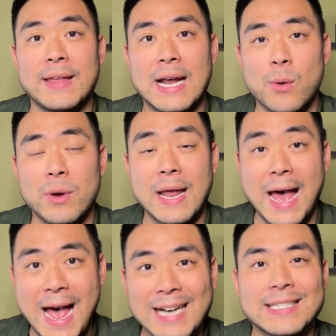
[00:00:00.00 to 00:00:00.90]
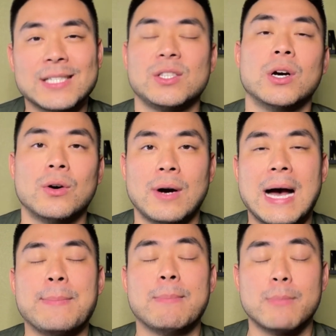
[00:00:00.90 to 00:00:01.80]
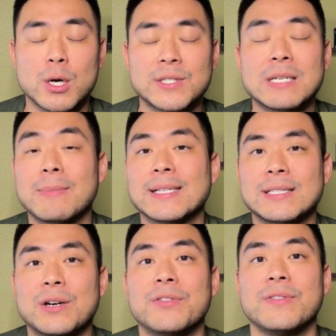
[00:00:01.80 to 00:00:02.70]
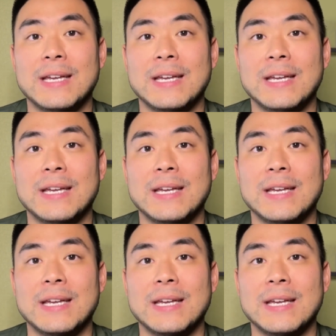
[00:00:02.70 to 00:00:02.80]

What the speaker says: that I would act as though I'm immersing myself